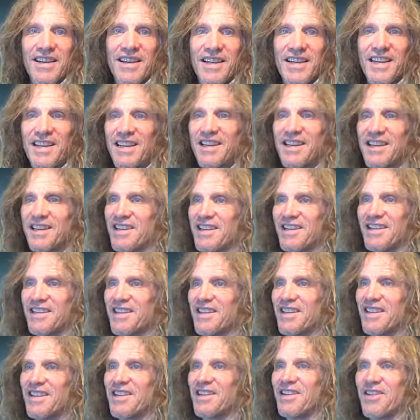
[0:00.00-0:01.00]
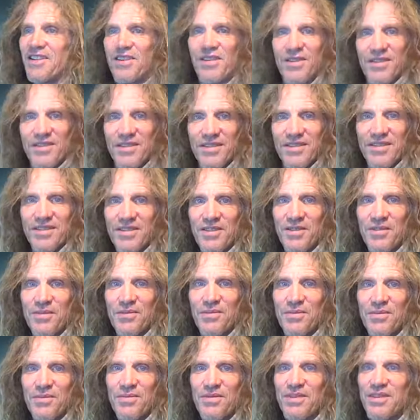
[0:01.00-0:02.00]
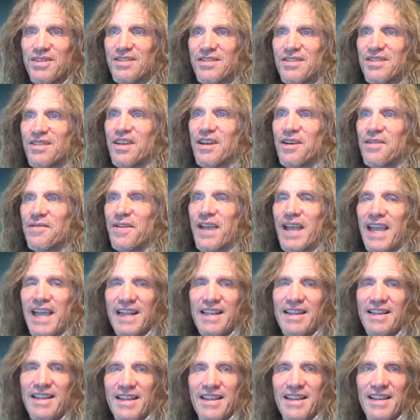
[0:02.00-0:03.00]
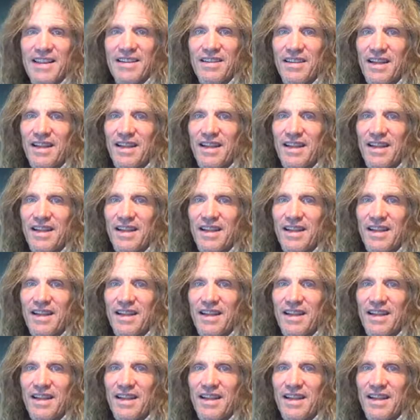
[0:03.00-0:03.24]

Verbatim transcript: And you know, so this love hate thing,